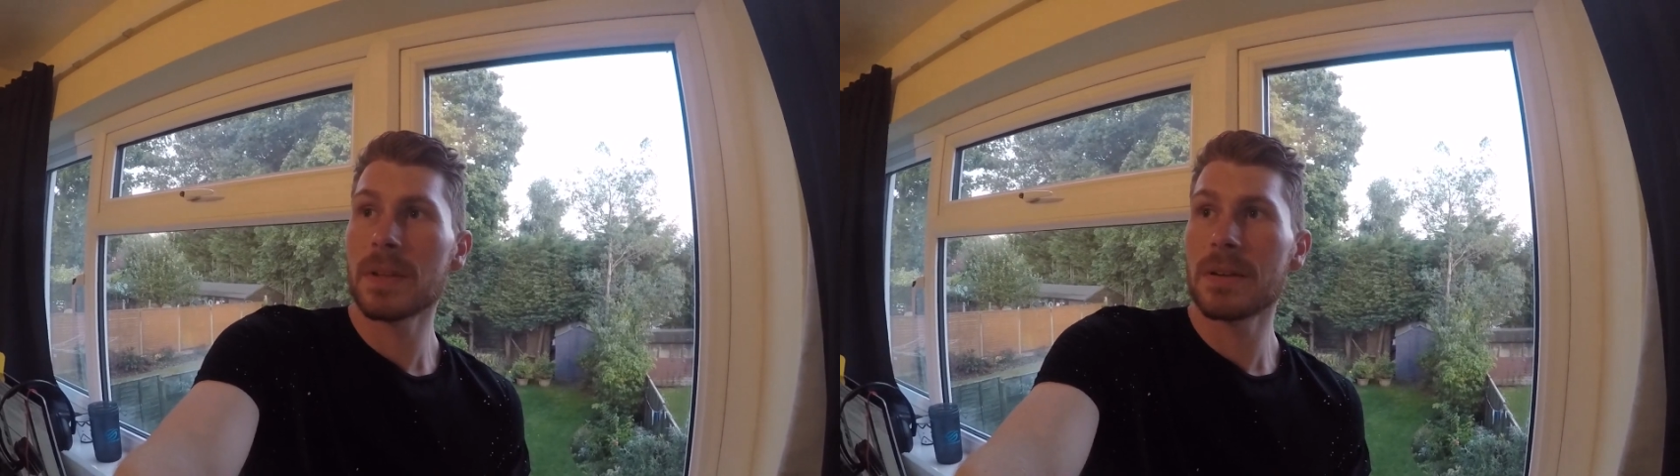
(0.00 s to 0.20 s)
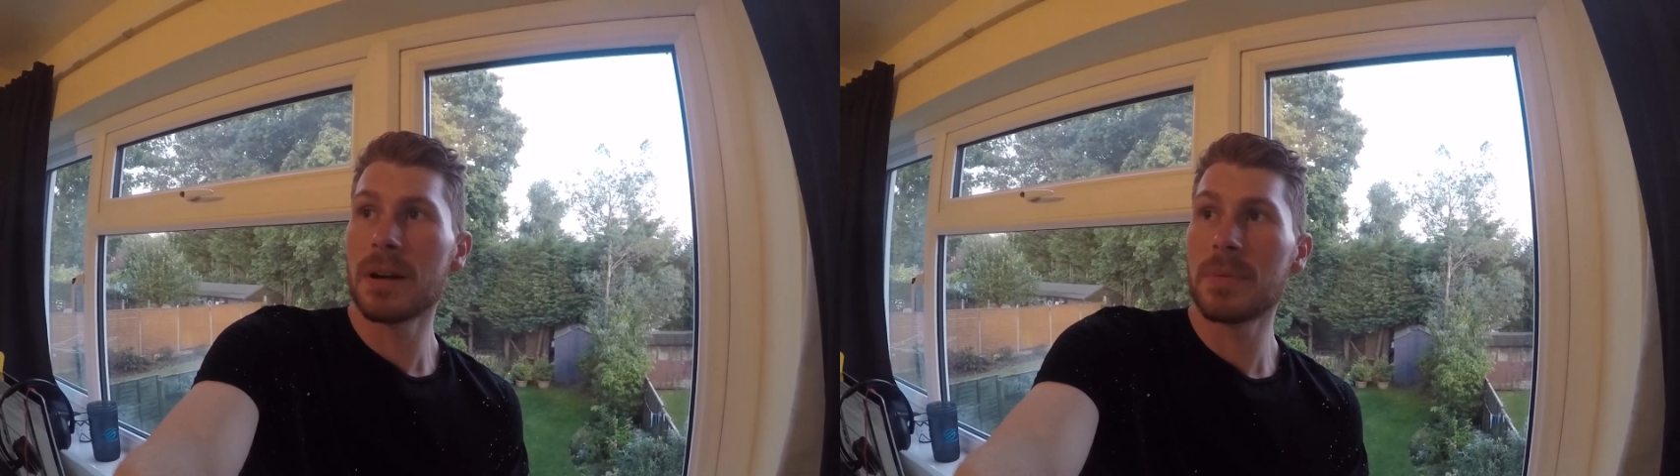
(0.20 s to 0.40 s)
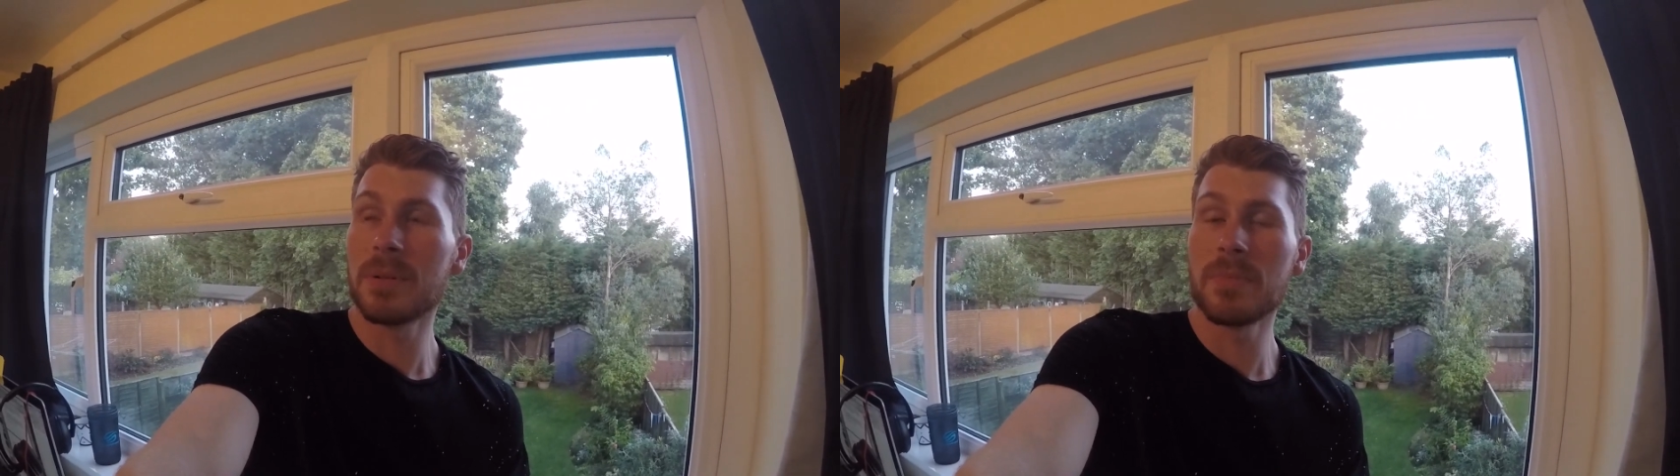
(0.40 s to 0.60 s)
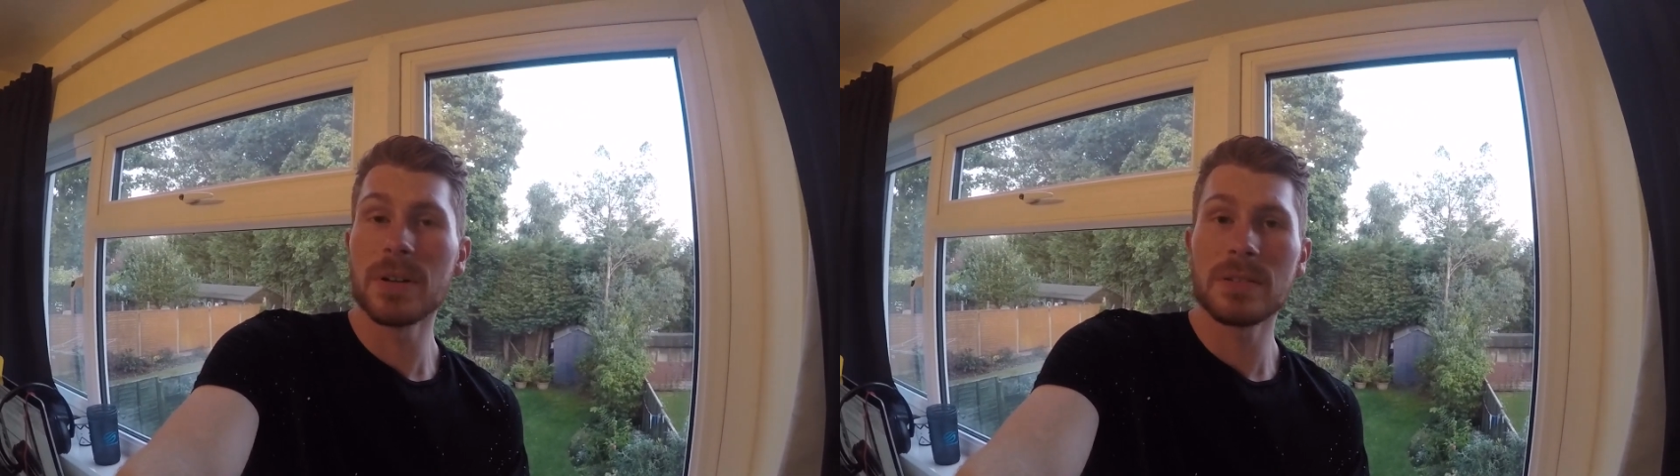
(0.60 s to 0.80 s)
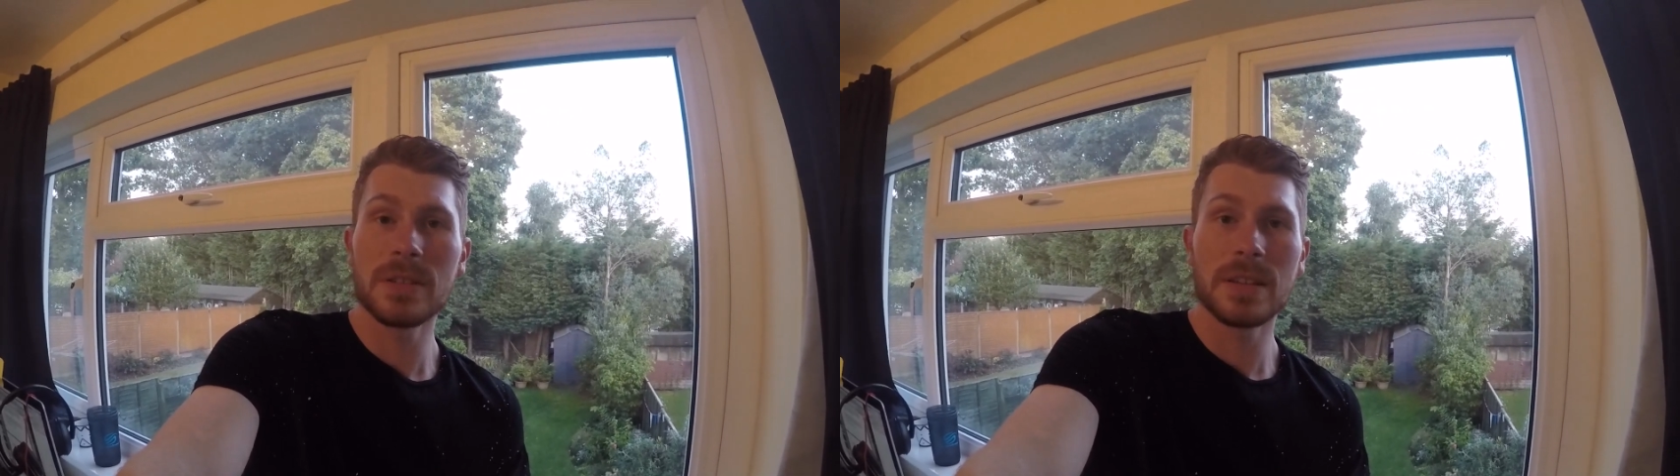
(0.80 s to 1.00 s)
I put
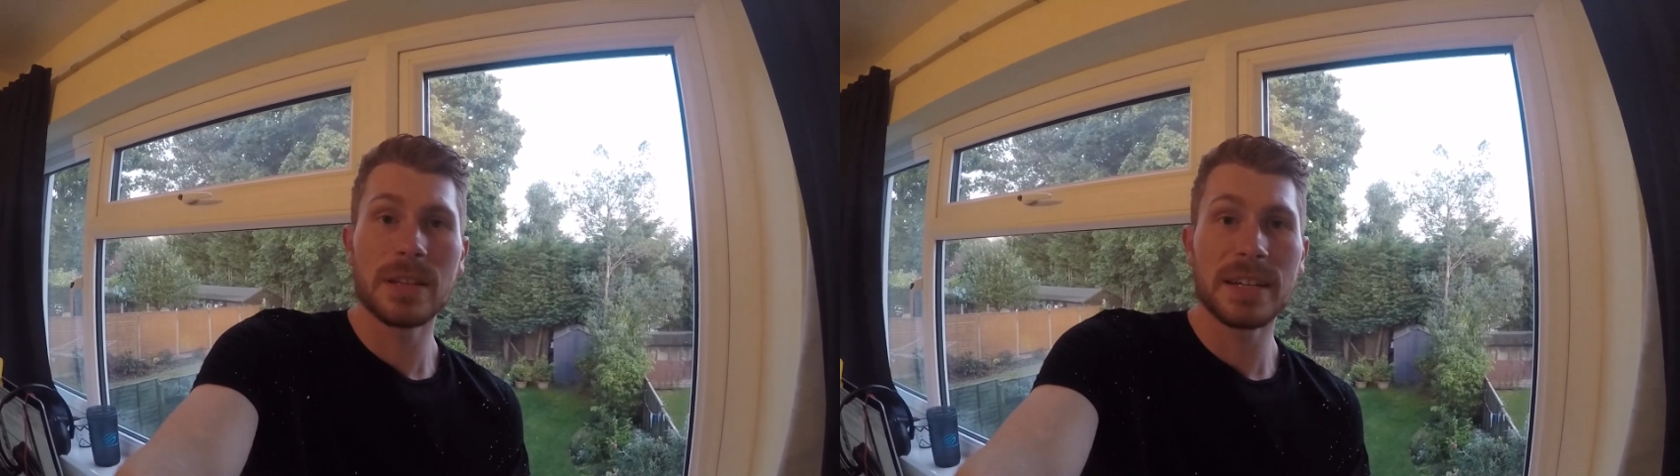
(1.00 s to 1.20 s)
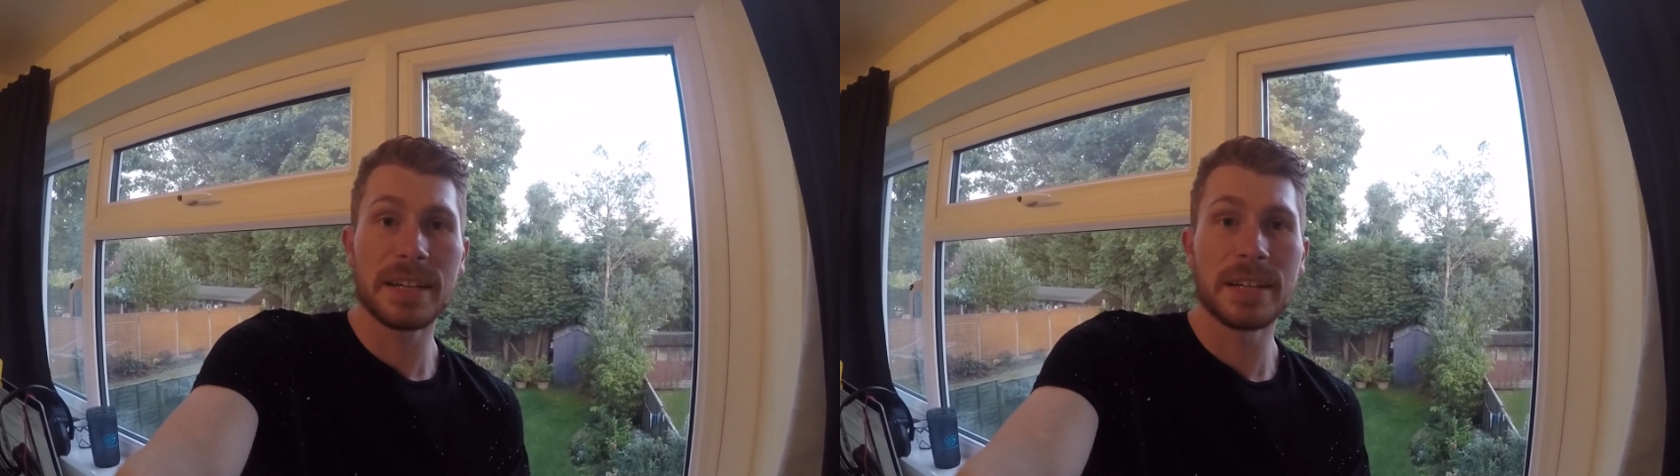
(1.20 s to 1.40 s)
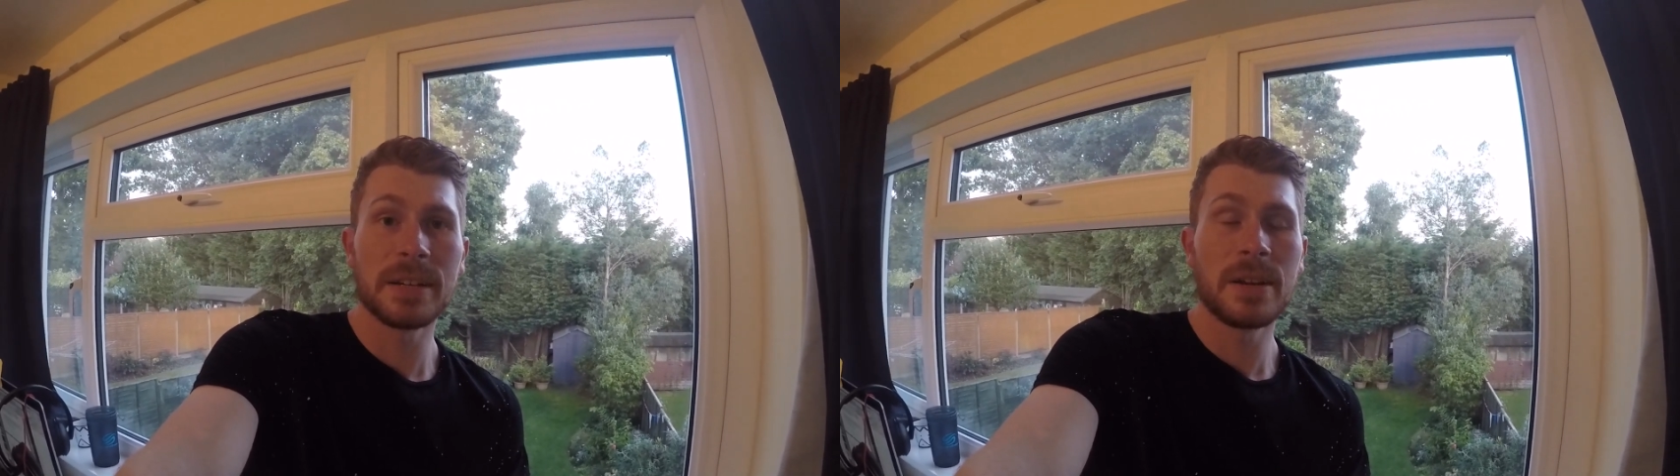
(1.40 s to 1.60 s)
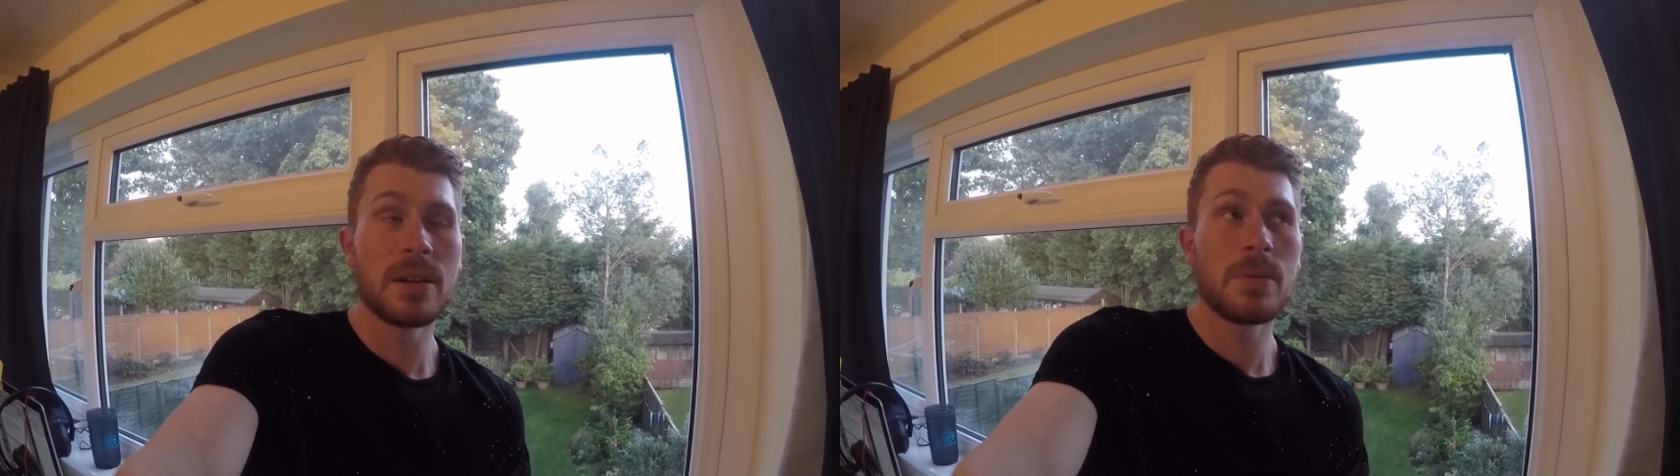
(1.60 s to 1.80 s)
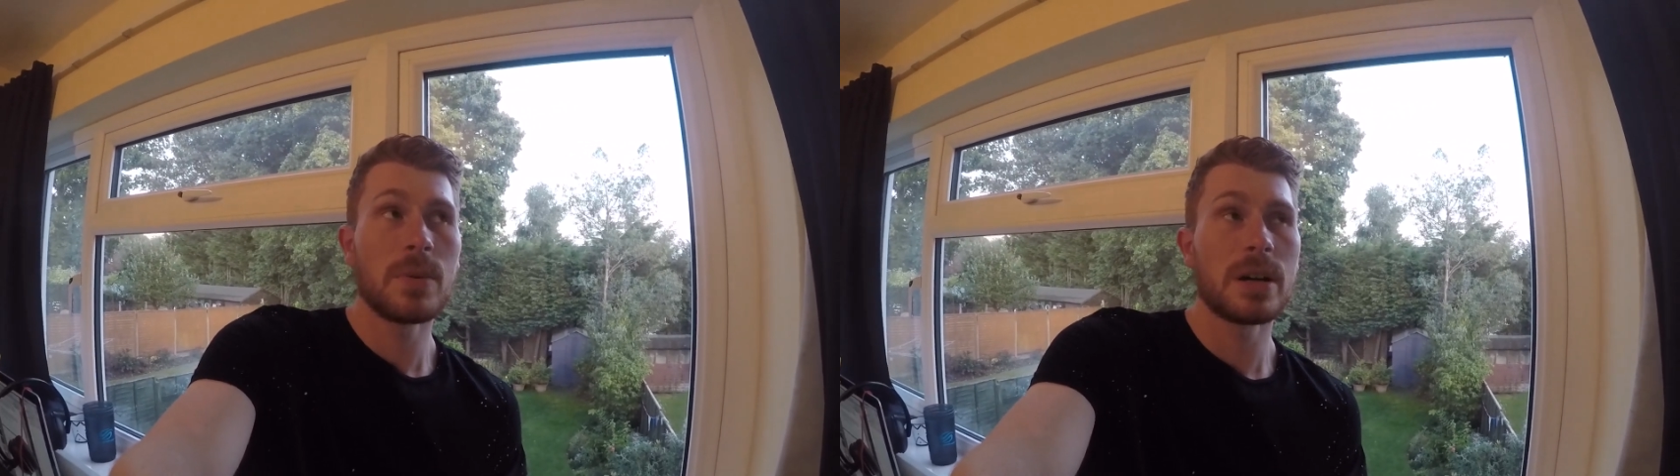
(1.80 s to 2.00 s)
most of the
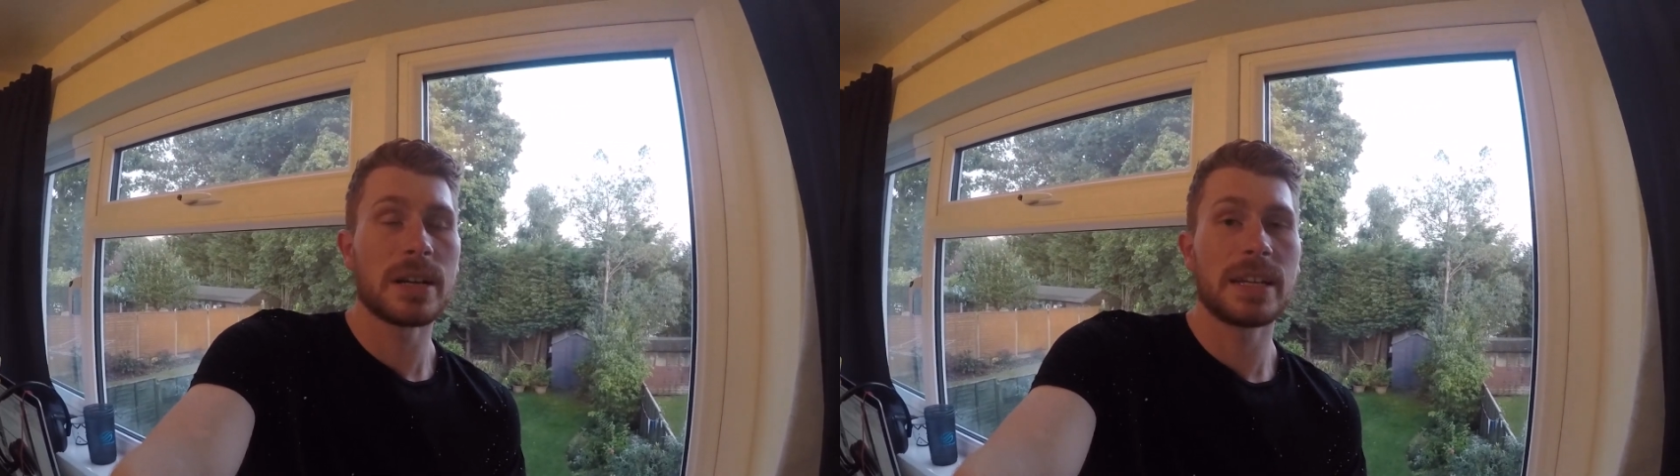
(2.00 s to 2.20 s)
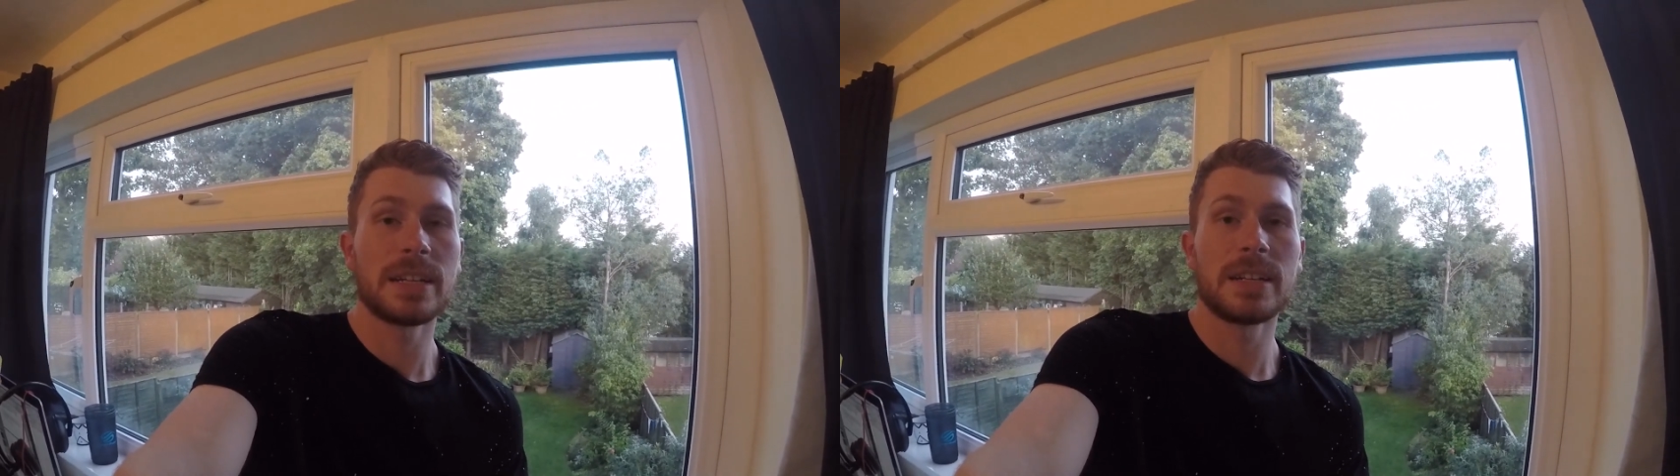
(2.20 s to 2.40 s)
work in